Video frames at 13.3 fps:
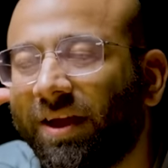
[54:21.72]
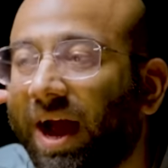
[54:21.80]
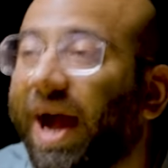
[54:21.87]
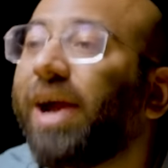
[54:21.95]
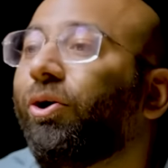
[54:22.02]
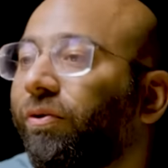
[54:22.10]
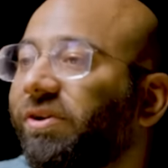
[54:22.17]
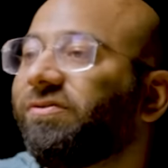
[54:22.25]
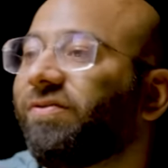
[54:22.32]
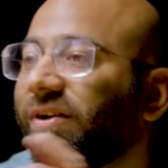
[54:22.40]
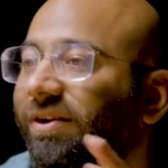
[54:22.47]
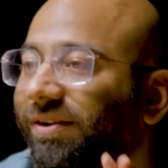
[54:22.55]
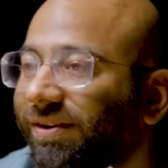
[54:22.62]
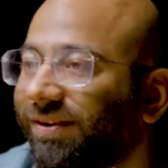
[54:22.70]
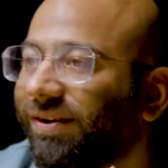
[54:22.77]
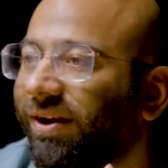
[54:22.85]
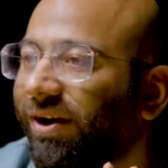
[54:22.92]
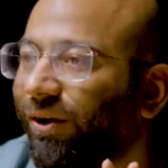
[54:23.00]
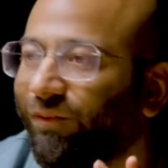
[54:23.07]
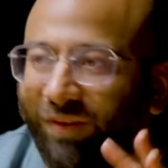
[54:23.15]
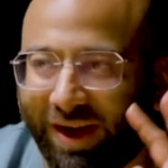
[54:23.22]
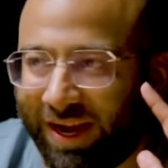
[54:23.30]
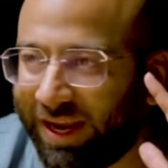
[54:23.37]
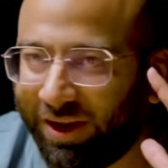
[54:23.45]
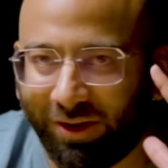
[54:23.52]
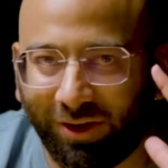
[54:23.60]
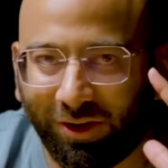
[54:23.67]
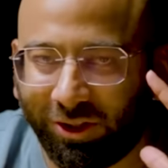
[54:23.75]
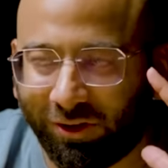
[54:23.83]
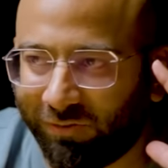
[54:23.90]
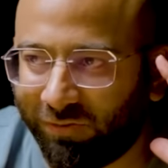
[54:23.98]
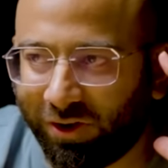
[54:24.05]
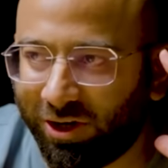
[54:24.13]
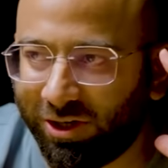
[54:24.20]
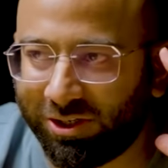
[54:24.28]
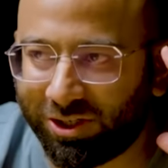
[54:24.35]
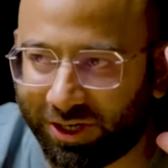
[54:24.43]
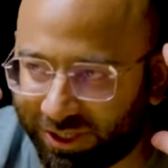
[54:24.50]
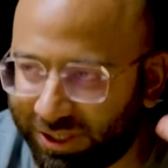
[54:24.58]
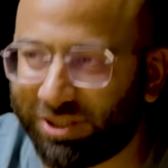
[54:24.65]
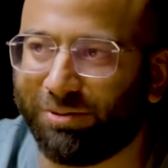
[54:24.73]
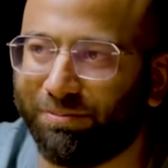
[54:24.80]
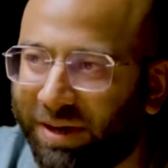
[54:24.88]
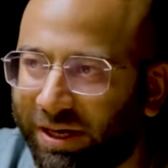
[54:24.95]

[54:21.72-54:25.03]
I always wonder why the world's richest